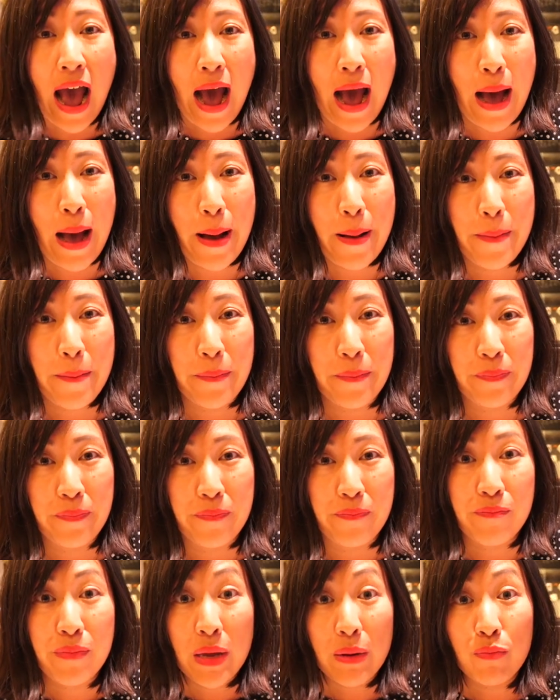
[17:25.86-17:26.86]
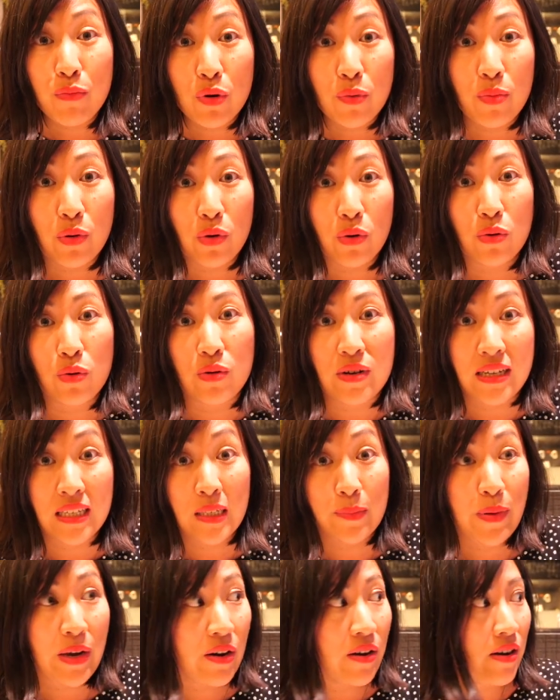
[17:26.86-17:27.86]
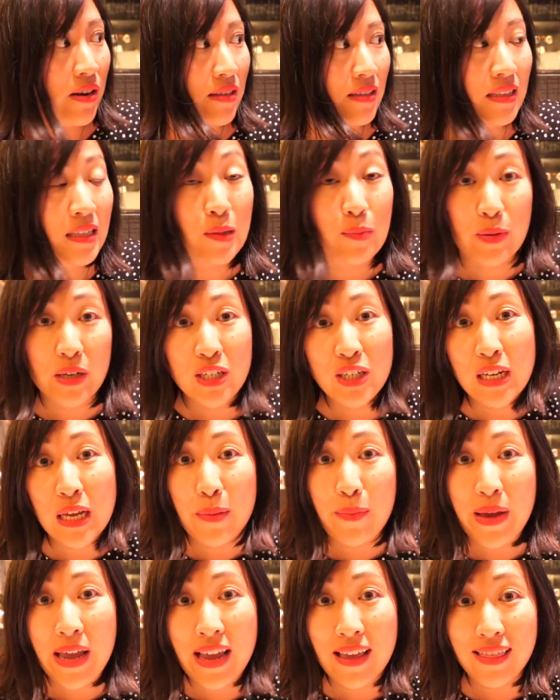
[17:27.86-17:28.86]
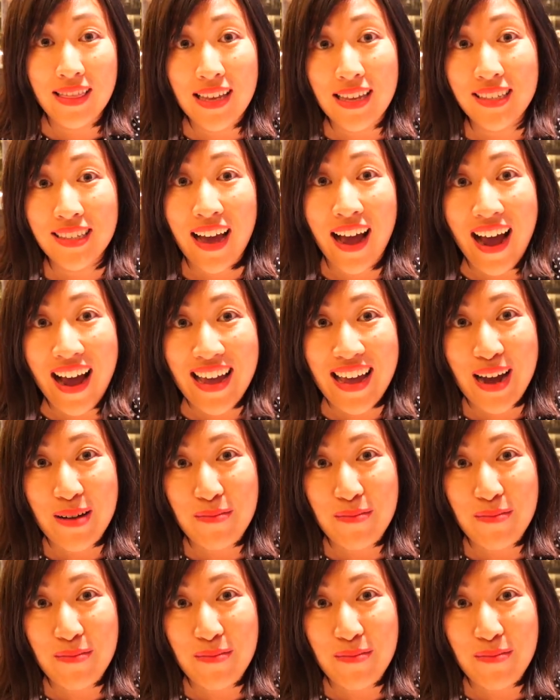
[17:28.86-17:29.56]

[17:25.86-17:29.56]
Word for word: a memorable experience, especially being this high